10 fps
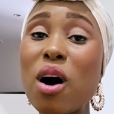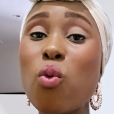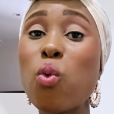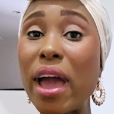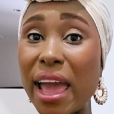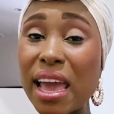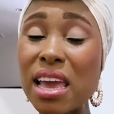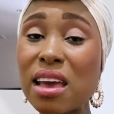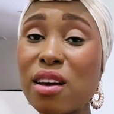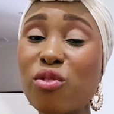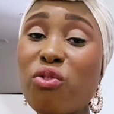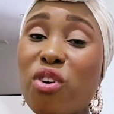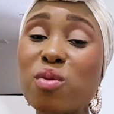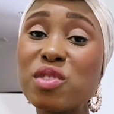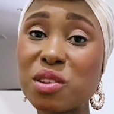away
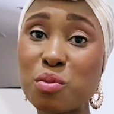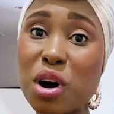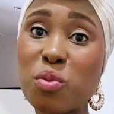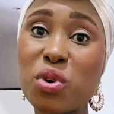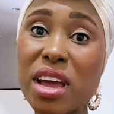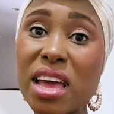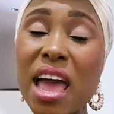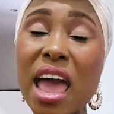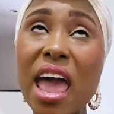from Zimbabwe.